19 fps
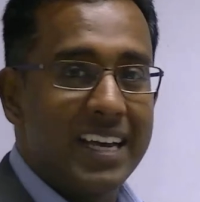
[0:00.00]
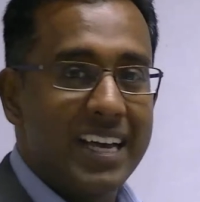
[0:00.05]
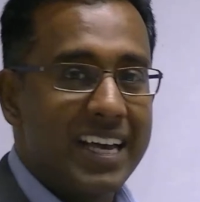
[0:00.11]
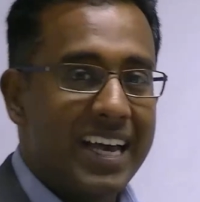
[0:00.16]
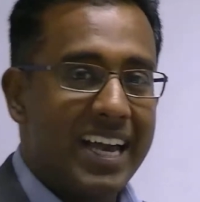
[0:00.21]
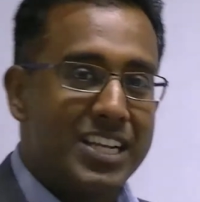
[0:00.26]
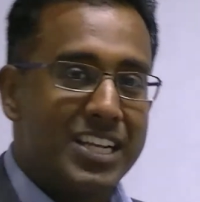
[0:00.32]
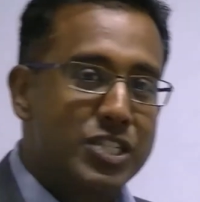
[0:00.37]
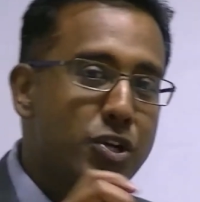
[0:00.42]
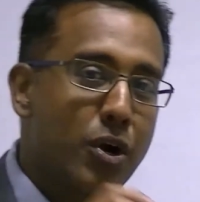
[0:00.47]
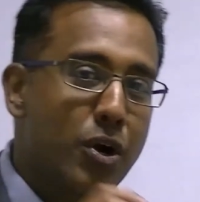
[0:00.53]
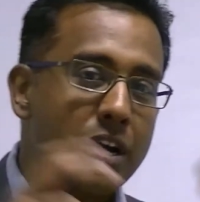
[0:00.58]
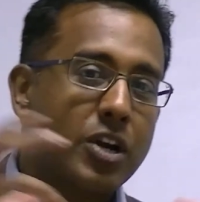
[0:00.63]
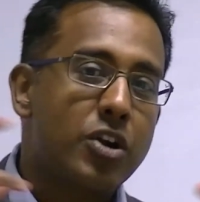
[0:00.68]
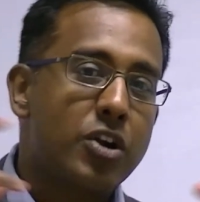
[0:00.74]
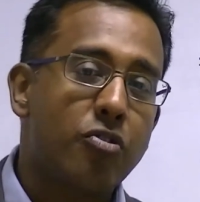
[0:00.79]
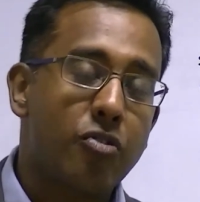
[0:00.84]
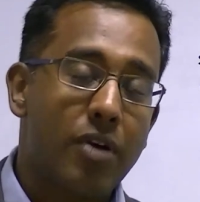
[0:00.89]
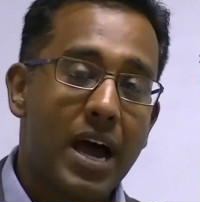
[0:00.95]
it's not a
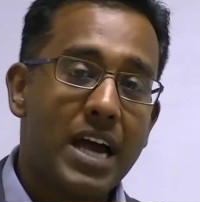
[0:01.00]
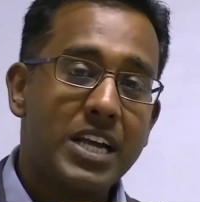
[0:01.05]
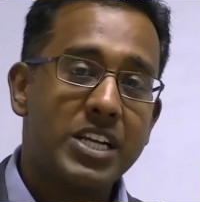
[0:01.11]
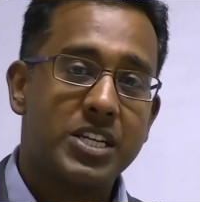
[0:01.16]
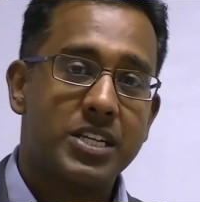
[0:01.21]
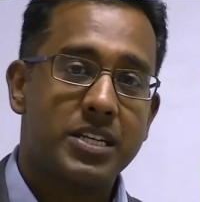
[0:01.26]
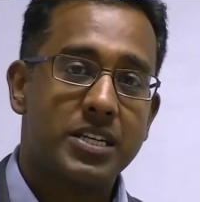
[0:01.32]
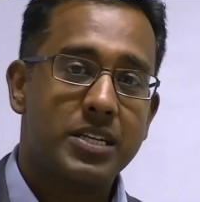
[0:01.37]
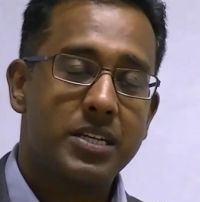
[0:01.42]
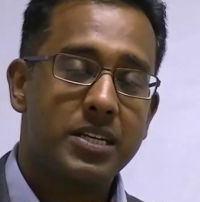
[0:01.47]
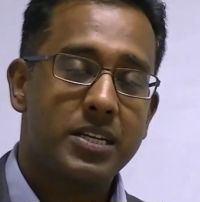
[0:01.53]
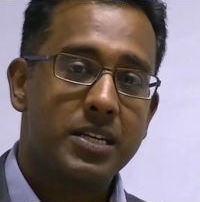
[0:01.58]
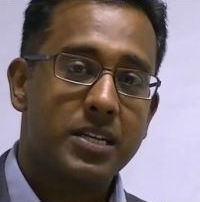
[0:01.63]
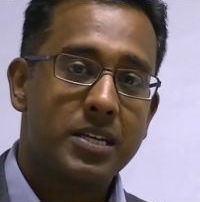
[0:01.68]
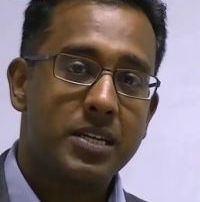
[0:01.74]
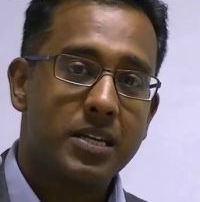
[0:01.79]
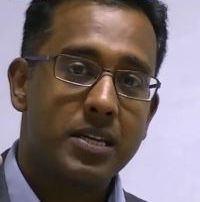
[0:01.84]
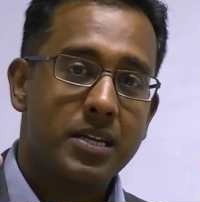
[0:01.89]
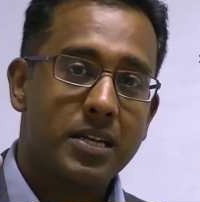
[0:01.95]
crash.
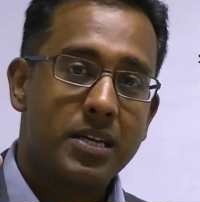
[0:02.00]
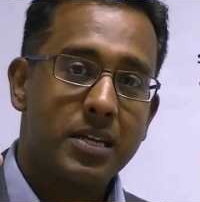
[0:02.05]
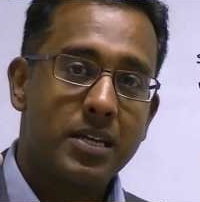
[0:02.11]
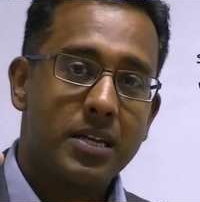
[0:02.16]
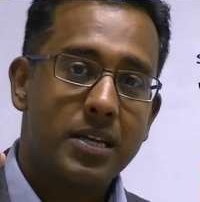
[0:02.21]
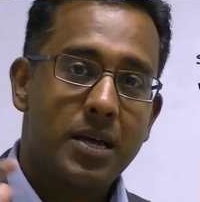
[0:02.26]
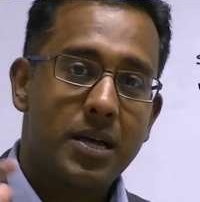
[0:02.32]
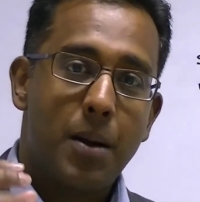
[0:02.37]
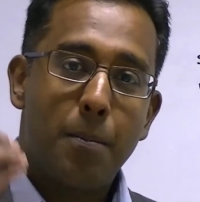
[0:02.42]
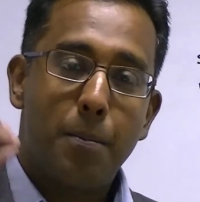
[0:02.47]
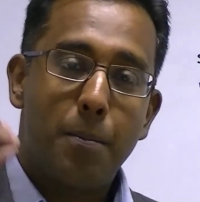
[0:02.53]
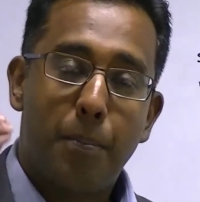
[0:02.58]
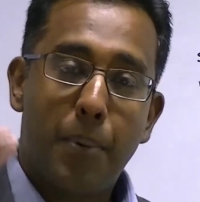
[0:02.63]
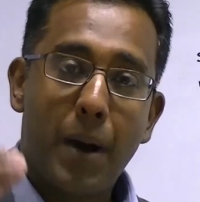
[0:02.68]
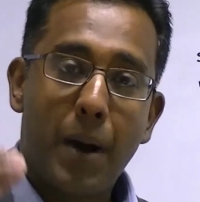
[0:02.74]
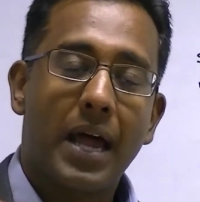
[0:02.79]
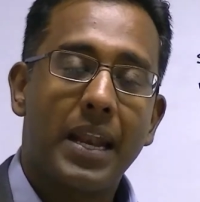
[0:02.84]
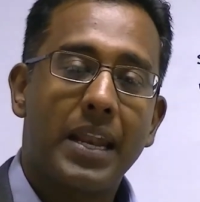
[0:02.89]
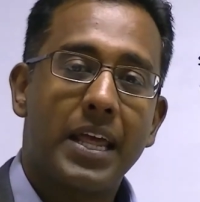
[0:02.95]

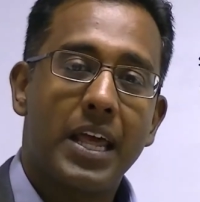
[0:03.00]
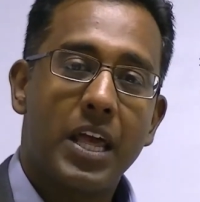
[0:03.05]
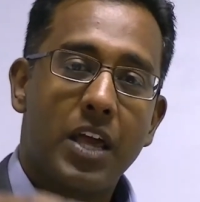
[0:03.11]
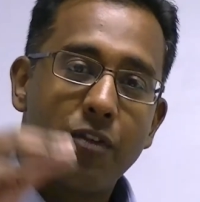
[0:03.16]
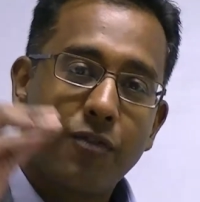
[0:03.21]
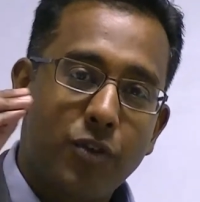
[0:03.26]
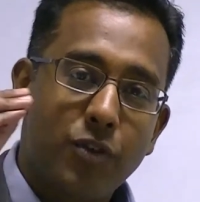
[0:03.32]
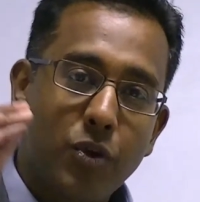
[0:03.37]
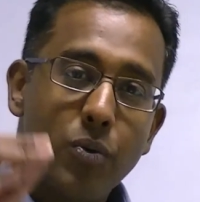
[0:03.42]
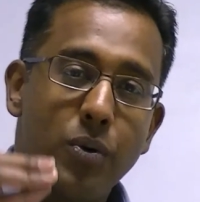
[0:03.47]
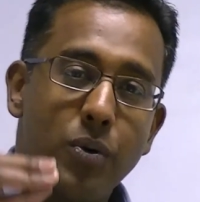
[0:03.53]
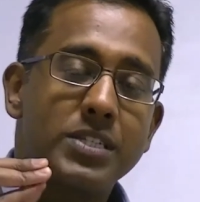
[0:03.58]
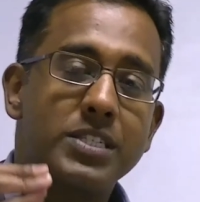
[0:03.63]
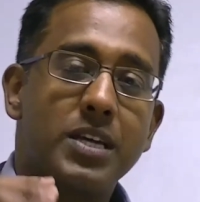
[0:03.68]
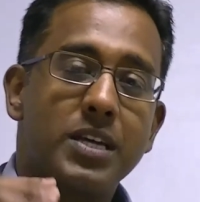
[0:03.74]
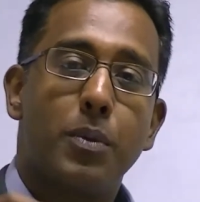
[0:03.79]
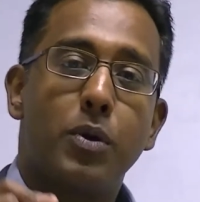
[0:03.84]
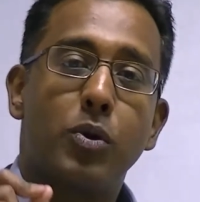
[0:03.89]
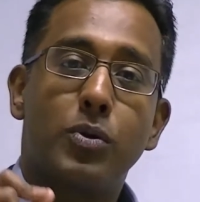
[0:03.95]
But if you are
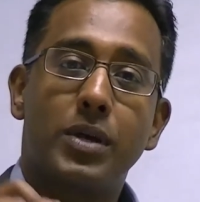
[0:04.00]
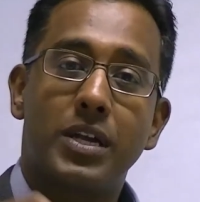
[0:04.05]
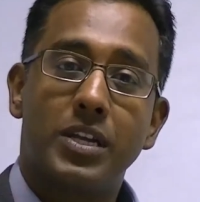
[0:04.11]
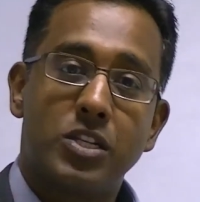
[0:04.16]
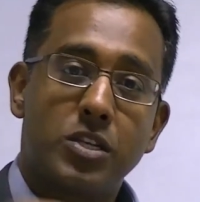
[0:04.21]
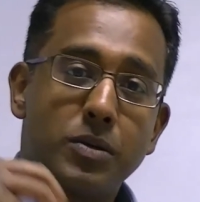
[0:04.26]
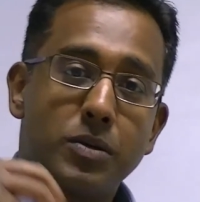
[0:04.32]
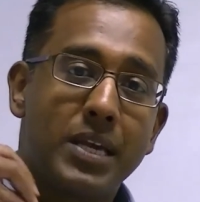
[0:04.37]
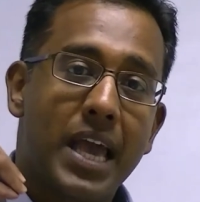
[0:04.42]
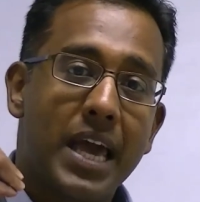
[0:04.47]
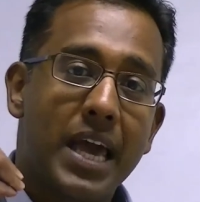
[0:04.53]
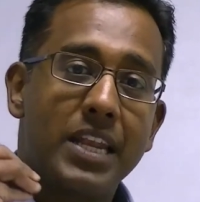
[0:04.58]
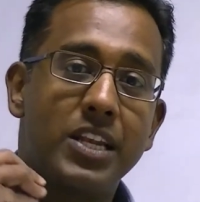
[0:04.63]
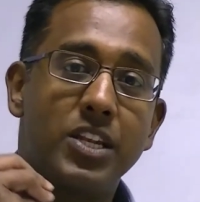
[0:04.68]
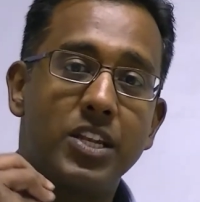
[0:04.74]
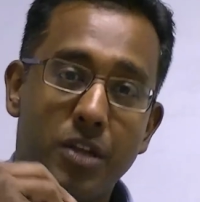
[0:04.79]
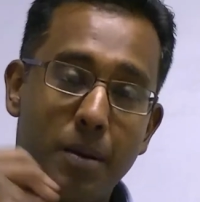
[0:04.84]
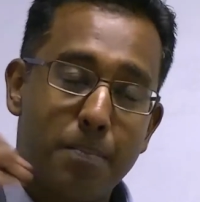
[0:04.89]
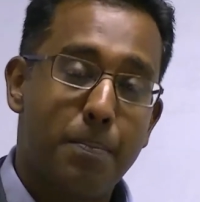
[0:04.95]
someone looking to get
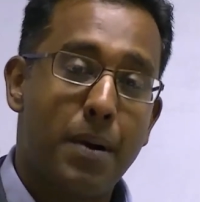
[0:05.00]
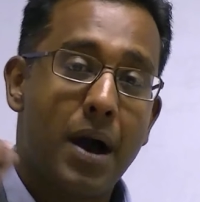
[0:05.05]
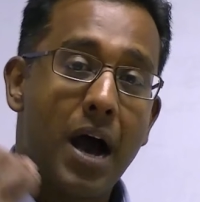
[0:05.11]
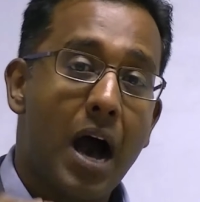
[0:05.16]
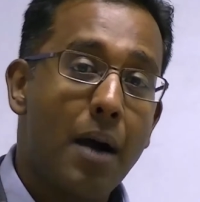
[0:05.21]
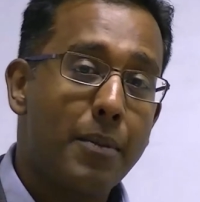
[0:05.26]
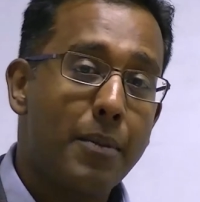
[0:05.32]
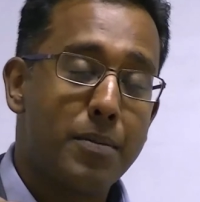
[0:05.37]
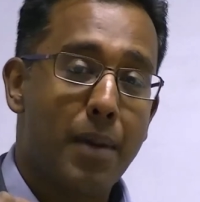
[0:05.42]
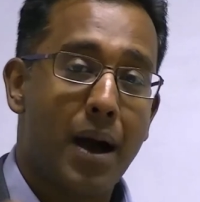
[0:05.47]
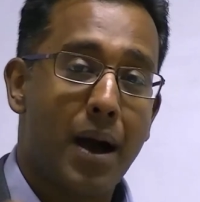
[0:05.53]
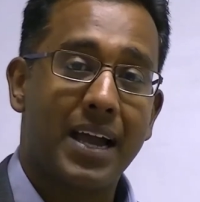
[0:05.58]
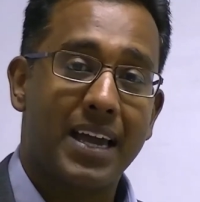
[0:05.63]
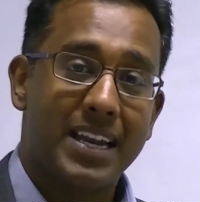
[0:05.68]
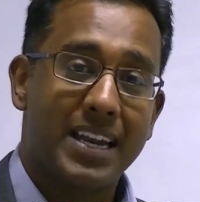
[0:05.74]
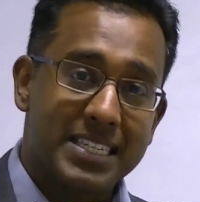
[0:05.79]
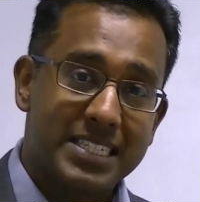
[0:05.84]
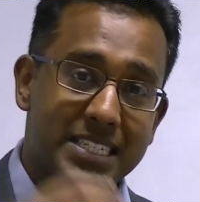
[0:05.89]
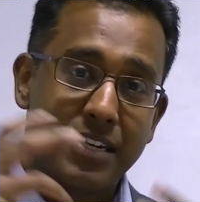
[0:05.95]
into the apartment market
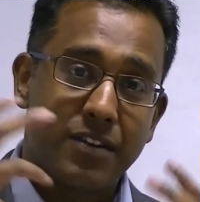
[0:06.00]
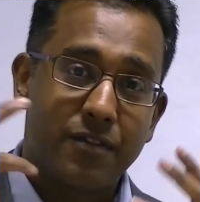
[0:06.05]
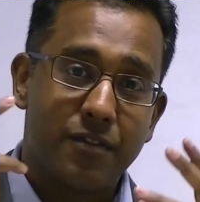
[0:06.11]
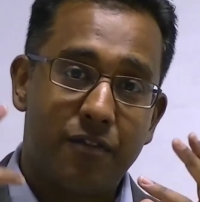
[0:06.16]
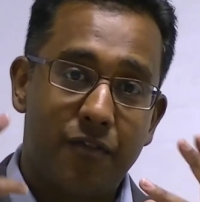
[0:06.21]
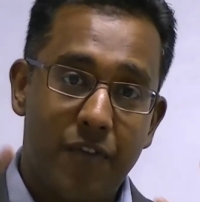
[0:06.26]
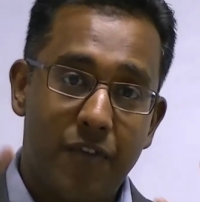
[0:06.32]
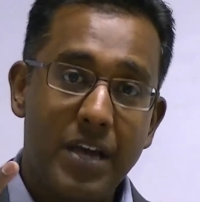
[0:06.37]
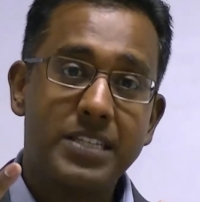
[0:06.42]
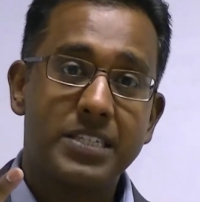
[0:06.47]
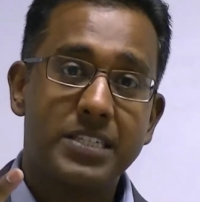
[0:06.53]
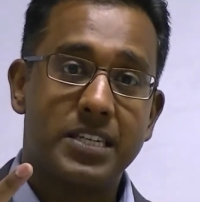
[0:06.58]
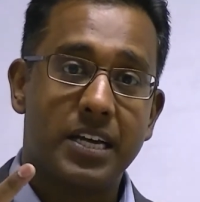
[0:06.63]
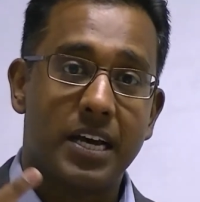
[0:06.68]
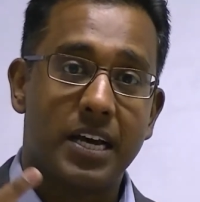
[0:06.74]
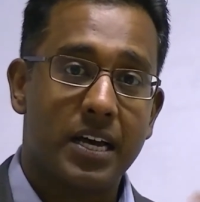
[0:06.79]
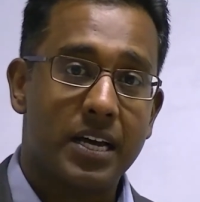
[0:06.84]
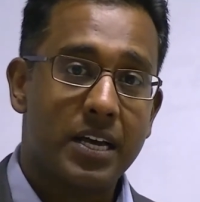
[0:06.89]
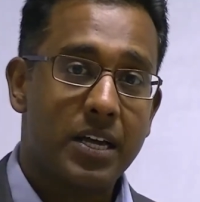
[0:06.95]
as an investor,